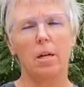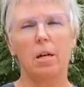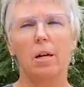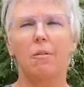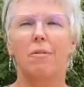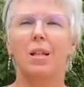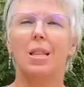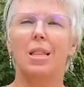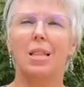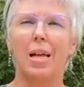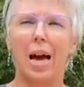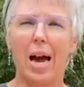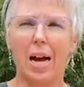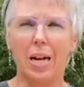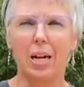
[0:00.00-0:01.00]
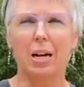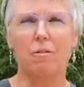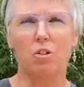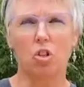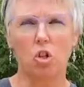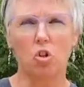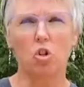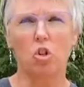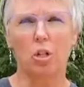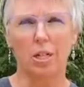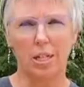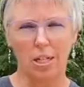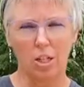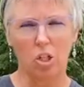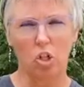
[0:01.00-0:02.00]
The lack of
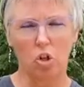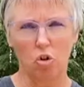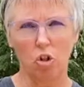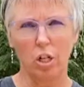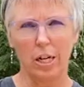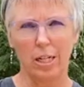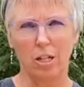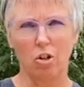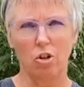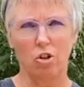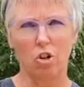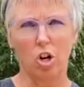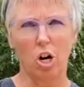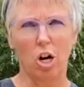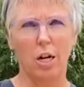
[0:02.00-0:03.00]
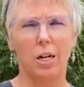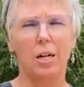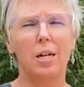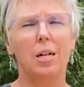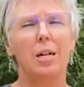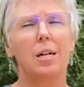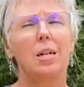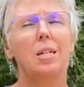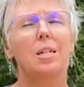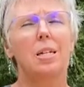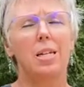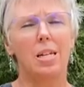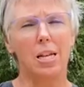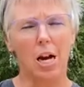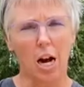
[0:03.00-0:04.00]
socializing your dog did
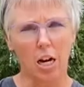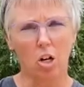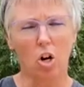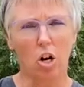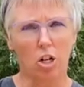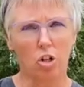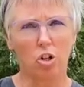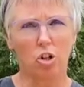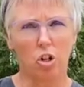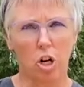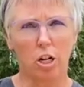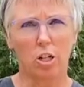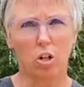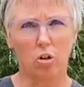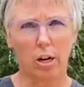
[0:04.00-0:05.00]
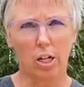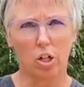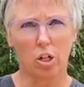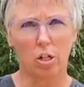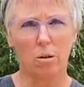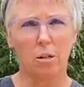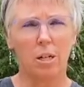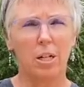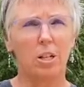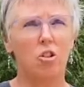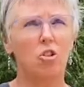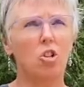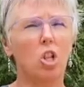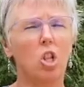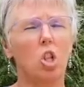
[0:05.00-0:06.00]
not cause your dog's aggression.
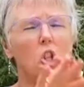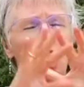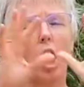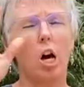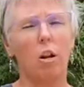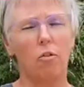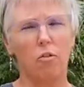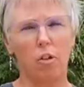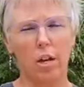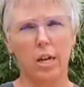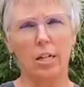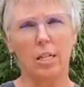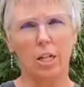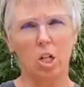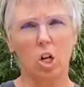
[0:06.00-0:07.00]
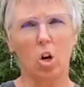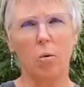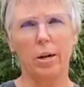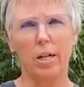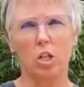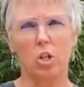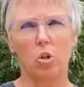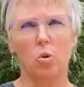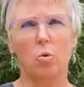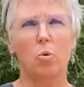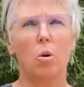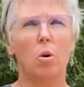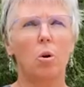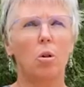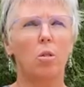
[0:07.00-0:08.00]
There's a lot of things that go into
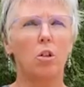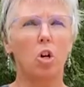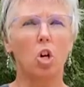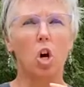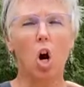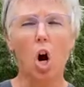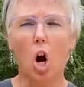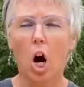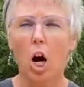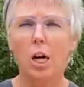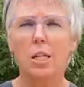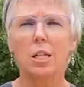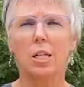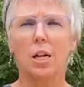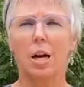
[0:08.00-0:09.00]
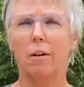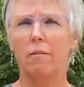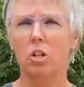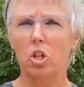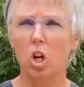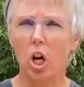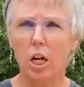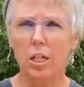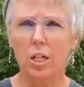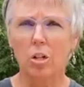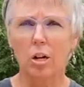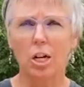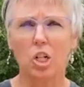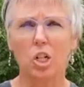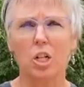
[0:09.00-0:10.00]
the cause of a dog's
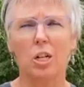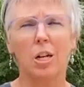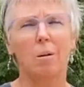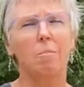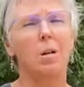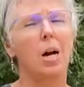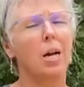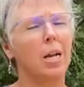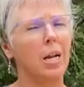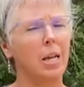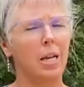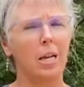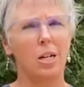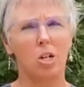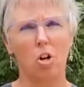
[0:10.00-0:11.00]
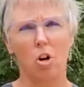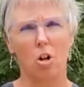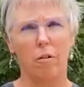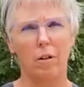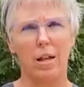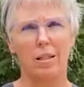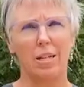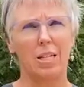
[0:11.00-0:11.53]
aggression. I'm not going to get into all that.